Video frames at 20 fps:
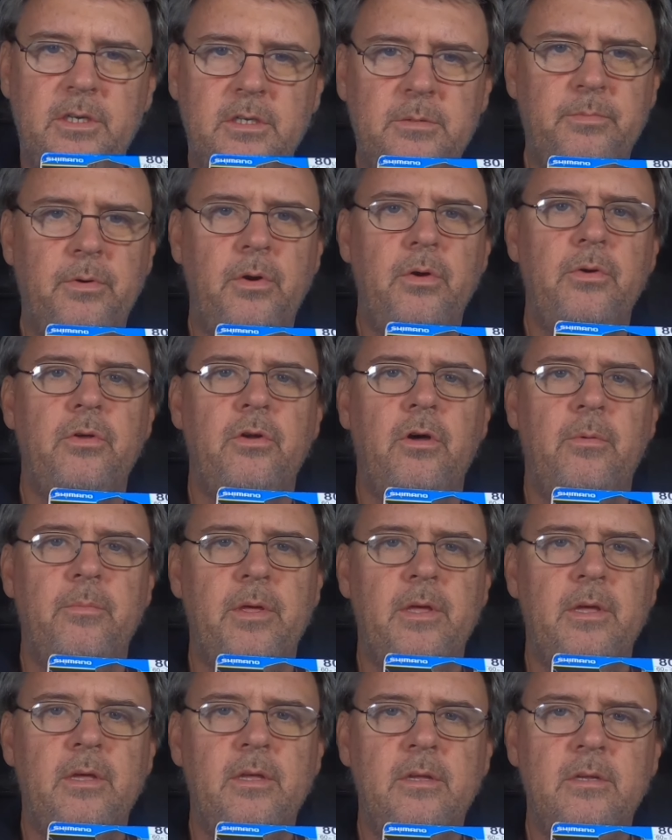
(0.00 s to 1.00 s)
It's broken on
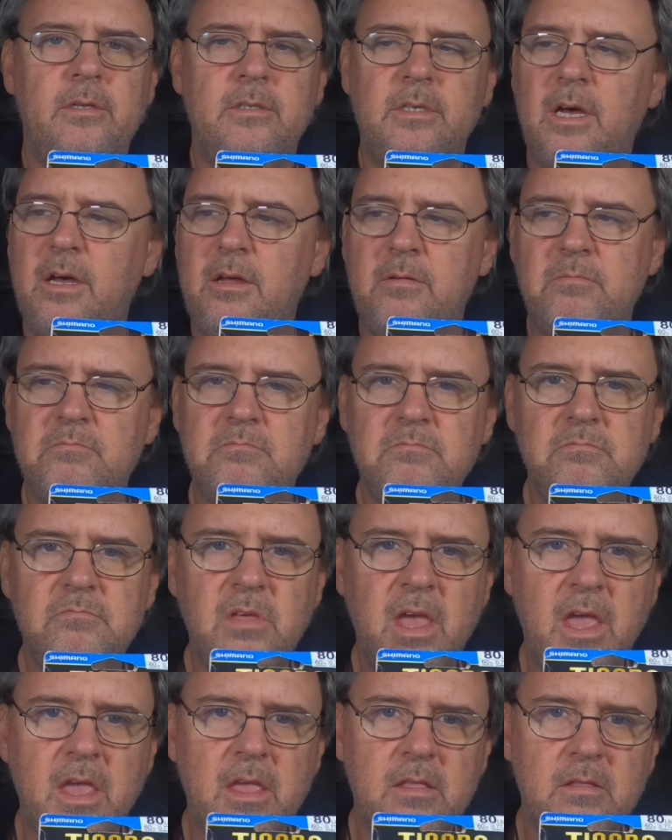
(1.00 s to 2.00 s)
me. So,
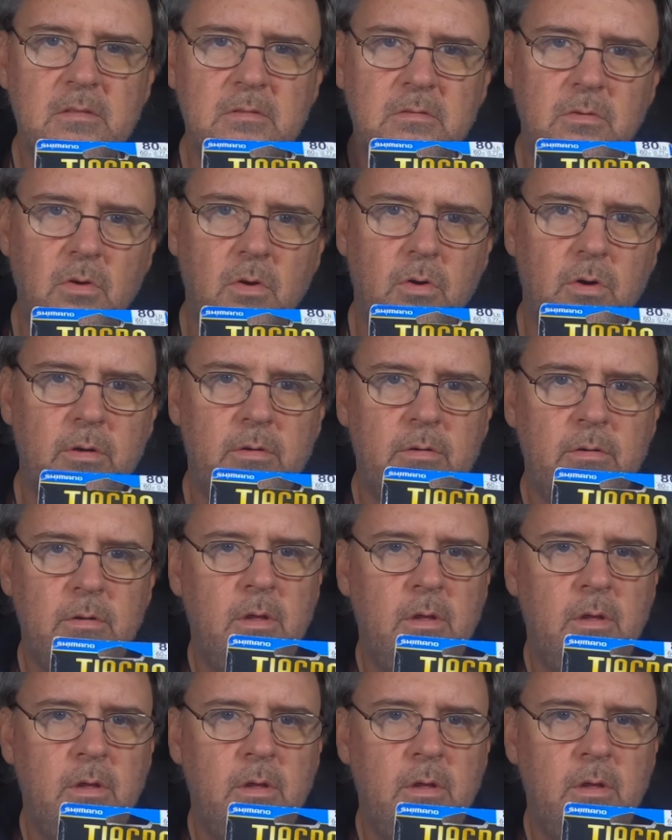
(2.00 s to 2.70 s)
yeah, gone.